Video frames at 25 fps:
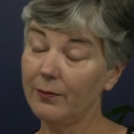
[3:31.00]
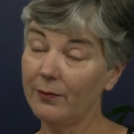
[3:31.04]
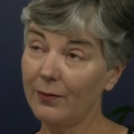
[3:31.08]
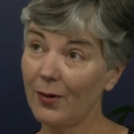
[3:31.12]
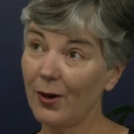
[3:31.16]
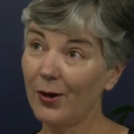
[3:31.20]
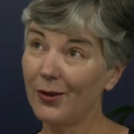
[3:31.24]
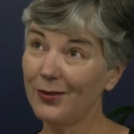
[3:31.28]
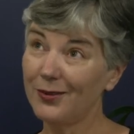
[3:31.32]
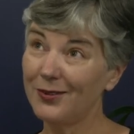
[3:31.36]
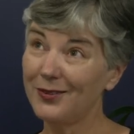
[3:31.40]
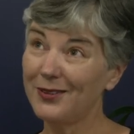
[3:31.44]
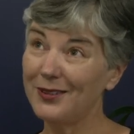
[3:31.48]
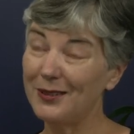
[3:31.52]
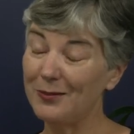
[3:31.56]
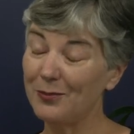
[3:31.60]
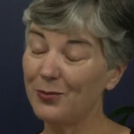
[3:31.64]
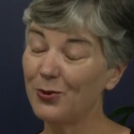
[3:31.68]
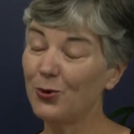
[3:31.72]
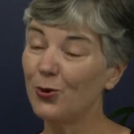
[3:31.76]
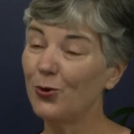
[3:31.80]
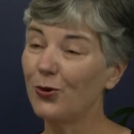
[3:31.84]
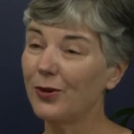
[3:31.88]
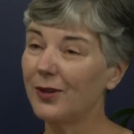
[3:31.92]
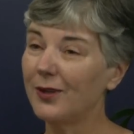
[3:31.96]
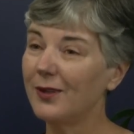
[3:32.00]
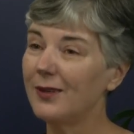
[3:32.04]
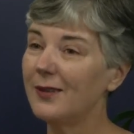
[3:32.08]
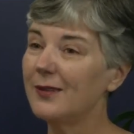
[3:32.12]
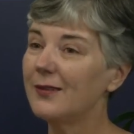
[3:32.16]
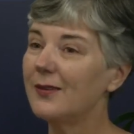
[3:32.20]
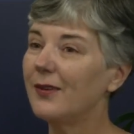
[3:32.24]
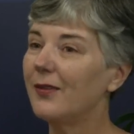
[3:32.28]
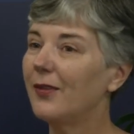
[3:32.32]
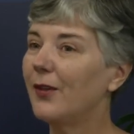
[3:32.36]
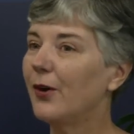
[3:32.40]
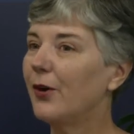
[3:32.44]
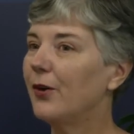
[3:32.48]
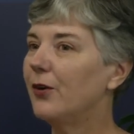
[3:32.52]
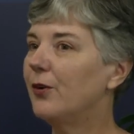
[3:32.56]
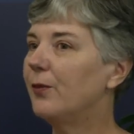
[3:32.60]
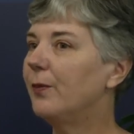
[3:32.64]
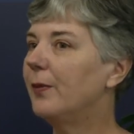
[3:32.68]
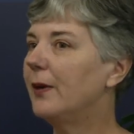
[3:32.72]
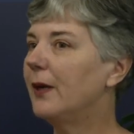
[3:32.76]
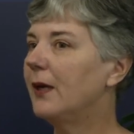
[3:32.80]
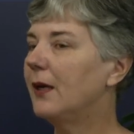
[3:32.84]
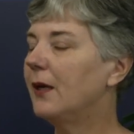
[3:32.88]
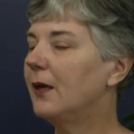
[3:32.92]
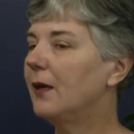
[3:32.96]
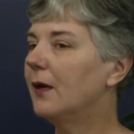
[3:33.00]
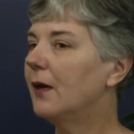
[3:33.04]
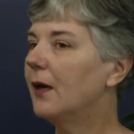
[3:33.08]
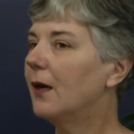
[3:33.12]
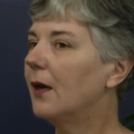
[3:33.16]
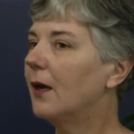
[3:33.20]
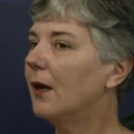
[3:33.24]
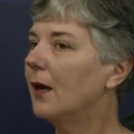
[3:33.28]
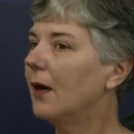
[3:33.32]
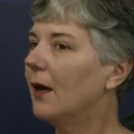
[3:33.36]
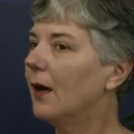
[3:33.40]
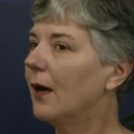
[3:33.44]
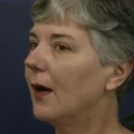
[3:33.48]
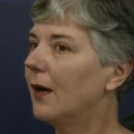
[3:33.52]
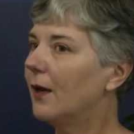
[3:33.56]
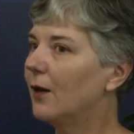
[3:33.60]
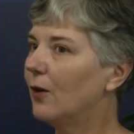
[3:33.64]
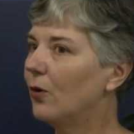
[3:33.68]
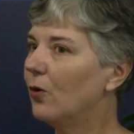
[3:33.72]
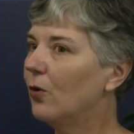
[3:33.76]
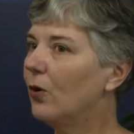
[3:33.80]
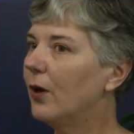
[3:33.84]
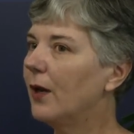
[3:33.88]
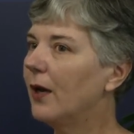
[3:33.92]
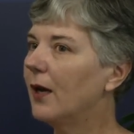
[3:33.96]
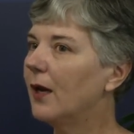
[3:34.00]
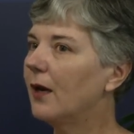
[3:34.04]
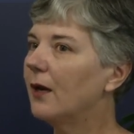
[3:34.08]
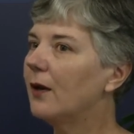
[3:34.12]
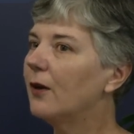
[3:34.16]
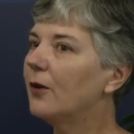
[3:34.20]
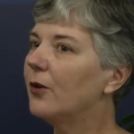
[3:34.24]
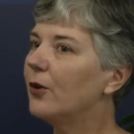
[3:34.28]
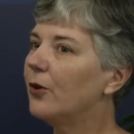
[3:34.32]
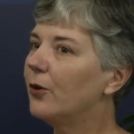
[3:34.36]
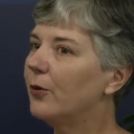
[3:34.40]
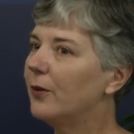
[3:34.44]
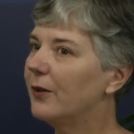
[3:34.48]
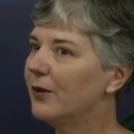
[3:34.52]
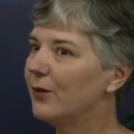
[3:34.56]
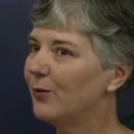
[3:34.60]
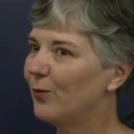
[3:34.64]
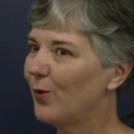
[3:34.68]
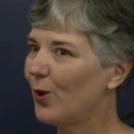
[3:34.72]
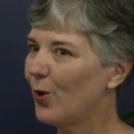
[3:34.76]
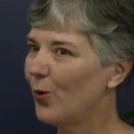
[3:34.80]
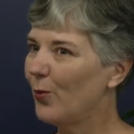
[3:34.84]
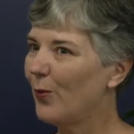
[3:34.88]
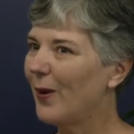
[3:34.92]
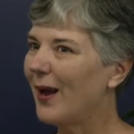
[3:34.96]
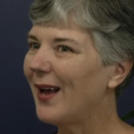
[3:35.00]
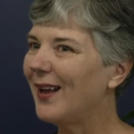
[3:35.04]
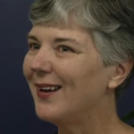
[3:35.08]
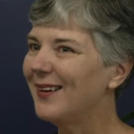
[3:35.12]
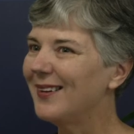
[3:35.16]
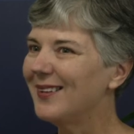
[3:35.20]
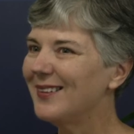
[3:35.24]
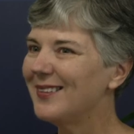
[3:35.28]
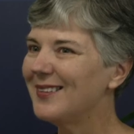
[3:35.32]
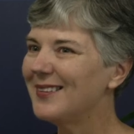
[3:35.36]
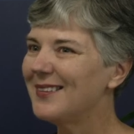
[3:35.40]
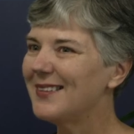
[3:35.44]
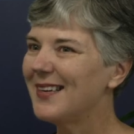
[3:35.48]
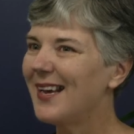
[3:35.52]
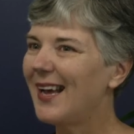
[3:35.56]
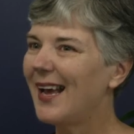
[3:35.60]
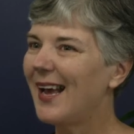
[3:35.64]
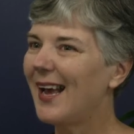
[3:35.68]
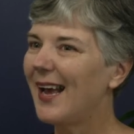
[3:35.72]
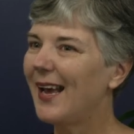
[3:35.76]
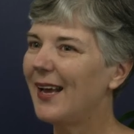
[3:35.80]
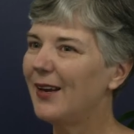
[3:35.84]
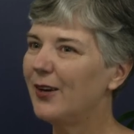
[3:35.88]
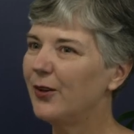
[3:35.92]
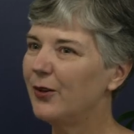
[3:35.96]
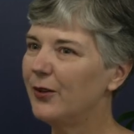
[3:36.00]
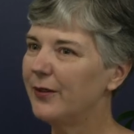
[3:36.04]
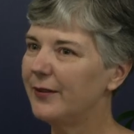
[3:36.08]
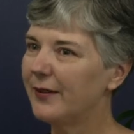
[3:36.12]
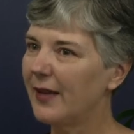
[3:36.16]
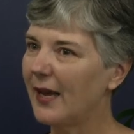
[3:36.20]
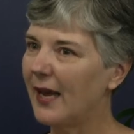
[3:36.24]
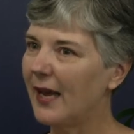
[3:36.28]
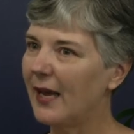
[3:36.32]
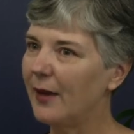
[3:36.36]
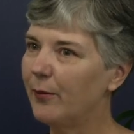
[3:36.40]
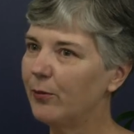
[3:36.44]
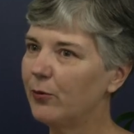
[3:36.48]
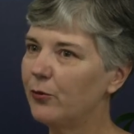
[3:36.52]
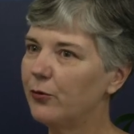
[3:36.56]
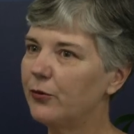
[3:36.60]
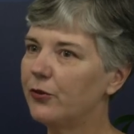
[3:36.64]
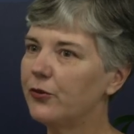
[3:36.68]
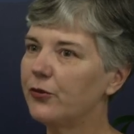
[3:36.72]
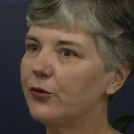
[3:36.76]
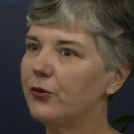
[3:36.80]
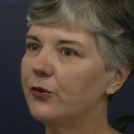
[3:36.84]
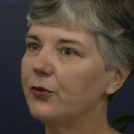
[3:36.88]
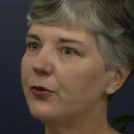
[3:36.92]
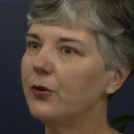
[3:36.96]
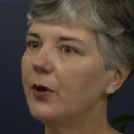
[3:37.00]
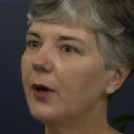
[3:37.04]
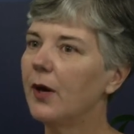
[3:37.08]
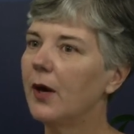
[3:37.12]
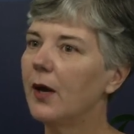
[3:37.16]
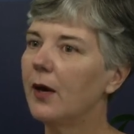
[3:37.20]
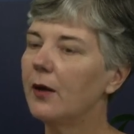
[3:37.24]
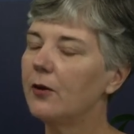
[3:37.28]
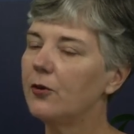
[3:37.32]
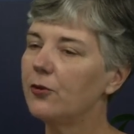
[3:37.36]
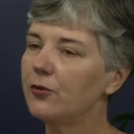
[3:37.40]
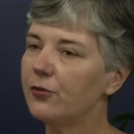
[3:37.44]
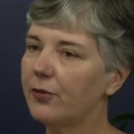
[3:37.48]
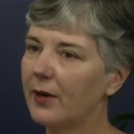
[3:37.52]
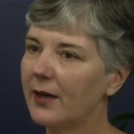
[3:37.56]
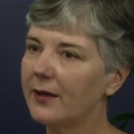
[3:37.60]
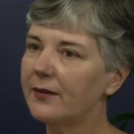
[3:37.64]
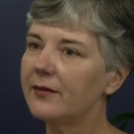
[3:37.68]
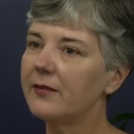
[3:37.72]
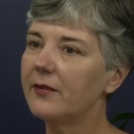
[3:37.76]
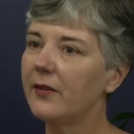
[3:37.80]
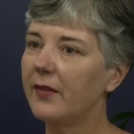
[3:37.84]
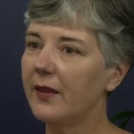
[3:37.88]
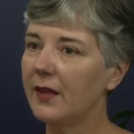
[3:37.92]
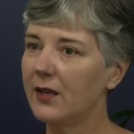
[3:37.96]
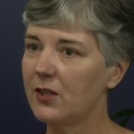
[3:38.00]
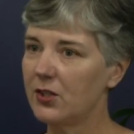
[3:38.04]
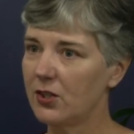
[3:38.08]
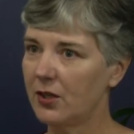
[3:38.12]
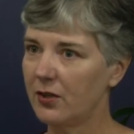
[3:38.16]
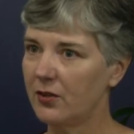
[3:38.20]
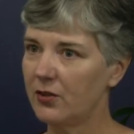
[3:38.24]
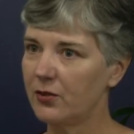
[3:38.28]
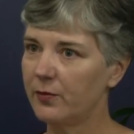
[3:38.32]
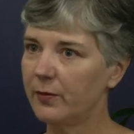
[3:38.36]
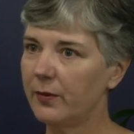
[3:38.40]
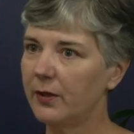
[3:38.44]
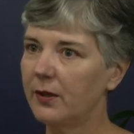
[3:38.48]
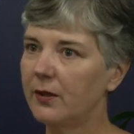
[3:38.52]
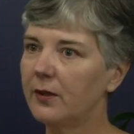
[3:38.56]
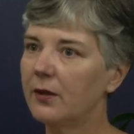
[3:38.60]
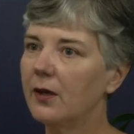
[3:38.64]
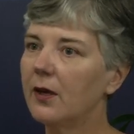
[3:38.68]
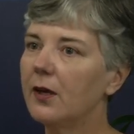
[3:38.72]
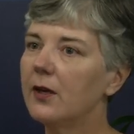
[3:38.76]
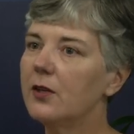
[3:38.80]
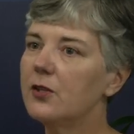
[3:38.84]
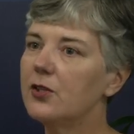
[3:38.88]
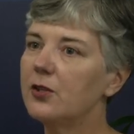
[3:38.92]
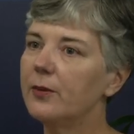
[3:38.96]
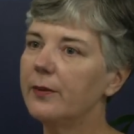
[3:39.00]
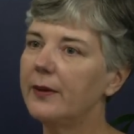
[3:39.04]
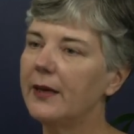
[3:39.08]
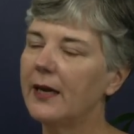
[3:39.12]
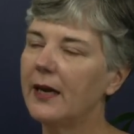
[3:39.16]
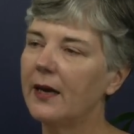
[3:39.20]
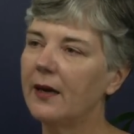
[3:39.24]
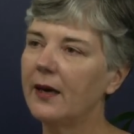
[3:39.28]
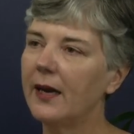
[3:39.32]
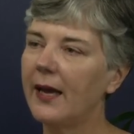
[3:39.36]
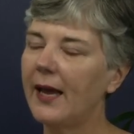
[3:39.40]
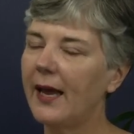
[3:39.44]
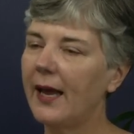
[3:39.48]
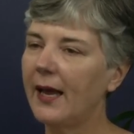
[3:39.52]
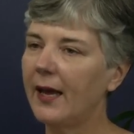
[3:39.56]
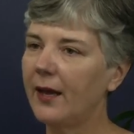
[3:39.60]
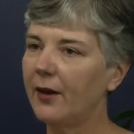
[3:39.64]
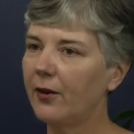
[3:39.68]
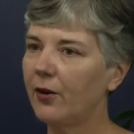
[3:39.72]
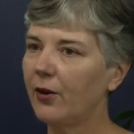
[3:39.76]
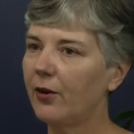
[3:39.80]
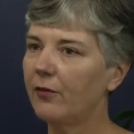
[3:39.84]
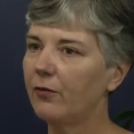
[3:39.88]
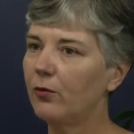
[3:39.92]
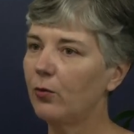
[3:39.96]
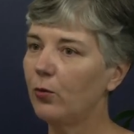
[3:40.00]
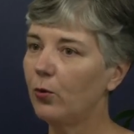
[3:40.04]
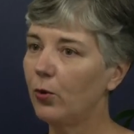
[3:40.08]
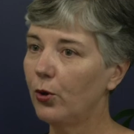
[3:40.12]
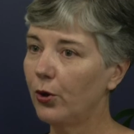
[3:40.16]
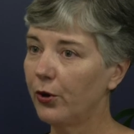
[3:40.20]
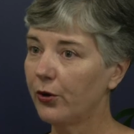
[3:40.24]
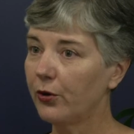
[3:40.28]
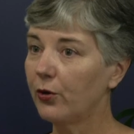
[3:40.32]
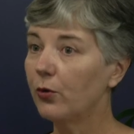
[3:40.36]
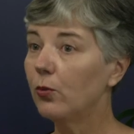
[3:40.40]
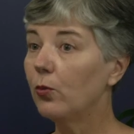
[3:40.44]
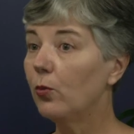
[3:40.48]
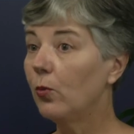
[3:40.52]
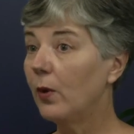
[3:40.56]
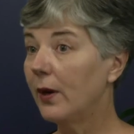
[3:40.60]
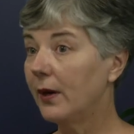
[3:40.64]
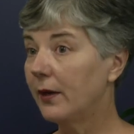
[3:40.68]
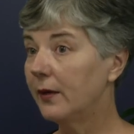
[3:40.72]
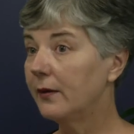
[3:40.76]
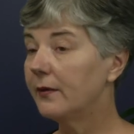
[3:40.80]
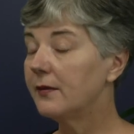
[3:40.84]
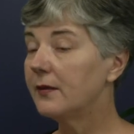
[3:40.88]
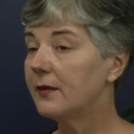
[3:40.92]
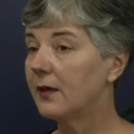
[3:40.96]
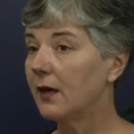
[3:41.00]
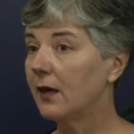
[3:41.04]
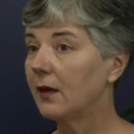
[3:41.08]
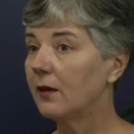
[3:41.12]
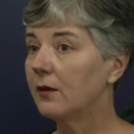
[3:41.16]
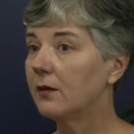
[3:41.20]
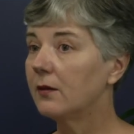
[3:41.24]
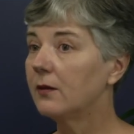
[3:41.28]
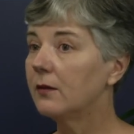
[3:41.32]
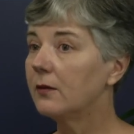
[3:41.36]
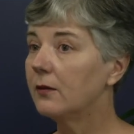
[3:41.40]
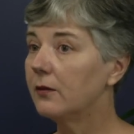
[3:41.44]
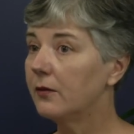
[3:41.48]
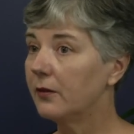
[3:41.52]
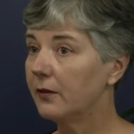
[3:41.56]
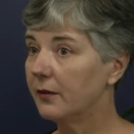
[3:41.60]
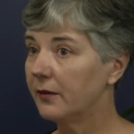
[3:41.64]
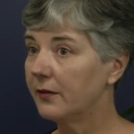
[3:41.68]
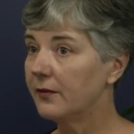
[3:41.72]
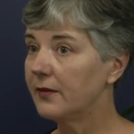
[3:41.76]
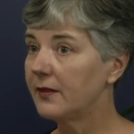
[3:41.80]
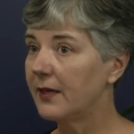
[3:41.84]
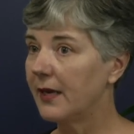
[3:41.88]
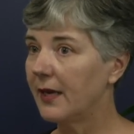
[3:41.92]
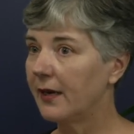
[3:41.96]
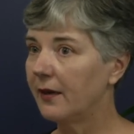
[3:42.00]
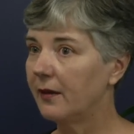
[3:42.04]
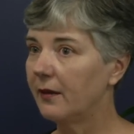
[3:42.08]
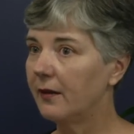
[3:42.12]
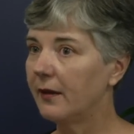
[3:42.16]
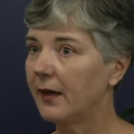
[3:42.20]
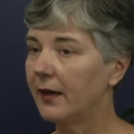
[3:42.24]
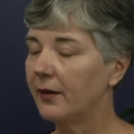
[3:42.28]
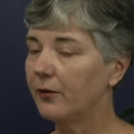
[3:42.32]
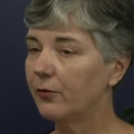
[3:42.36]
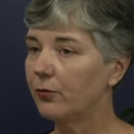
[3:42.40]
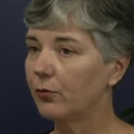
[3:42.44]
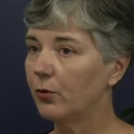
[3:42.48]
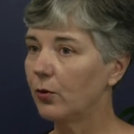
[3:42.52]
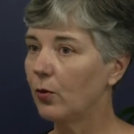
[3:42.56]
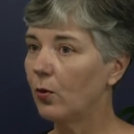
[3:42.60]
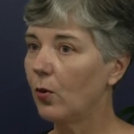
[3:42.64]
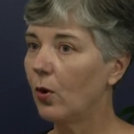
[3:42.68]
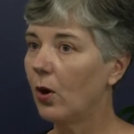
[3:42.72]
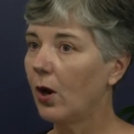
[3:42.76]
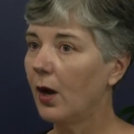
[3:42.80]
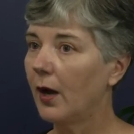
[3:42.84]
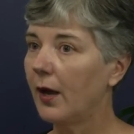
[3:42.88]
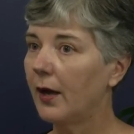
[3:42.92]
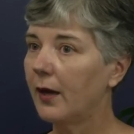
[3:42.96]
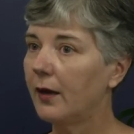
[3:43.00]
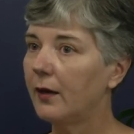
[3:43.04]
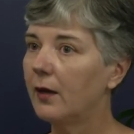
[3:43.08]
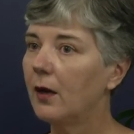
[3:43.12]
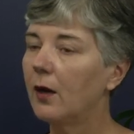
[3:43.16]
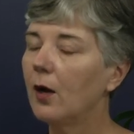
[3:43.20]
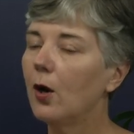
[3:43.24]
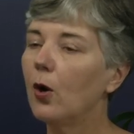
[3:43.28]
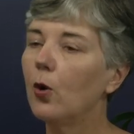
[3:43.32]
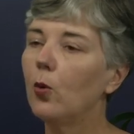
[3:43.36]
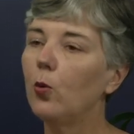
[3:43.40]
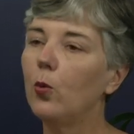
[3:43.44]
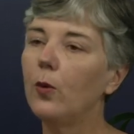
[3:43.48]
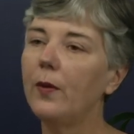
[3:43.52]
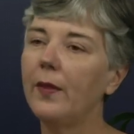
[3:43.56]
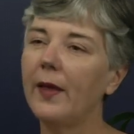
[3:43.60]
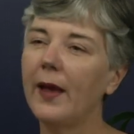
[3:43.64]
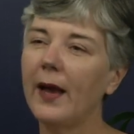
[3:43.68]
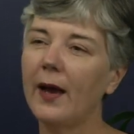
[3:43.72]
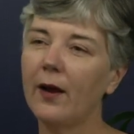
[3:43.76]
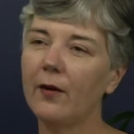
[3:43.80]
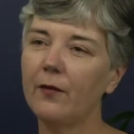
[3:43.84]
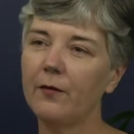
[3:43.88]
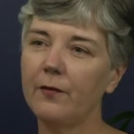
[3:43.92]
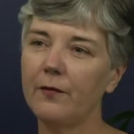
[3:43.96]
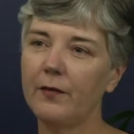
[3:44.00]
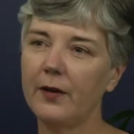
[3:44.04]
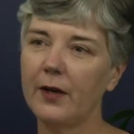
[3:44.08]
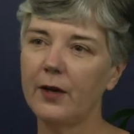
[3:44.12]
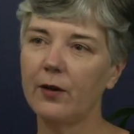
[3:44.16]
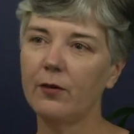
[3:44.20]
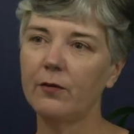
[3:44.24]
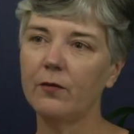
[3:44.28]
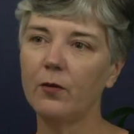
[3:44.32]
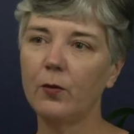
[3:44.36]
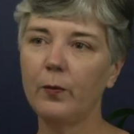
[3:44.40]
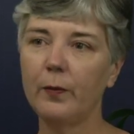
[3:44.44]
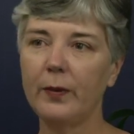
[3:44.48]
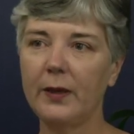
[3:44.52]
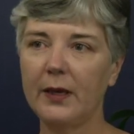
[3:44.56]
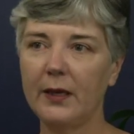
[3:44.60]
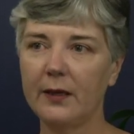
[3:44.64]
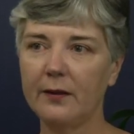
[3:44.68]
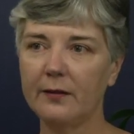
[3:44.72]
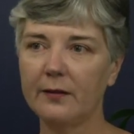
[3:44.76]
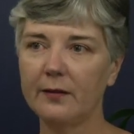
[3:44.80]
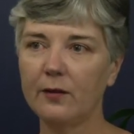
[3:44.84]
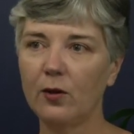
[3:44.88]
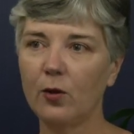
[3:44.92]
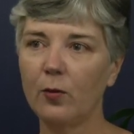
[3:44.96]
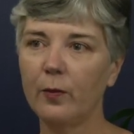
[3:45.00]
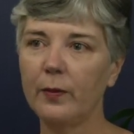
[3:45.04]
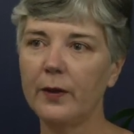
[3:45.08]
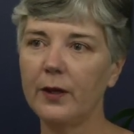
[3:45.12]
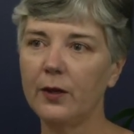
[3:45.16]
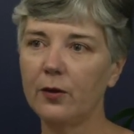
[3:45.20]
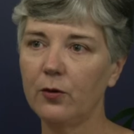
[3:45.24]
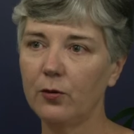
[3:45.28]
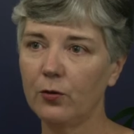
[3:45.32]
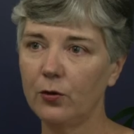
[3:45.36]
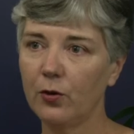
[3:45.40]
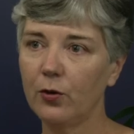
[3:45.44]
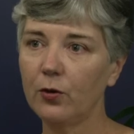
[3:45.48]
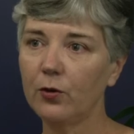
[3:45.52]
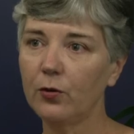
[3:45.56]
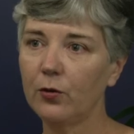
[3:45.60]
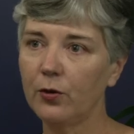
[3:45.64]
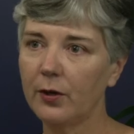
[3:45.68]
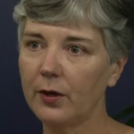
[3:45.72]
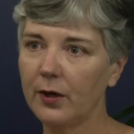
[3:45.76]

most important, though, to be a lawyer who is well balanced and who's able to trust their judgment, to be able to hand over work when it's done to the standard that's required without a fear of it being sloppy or not good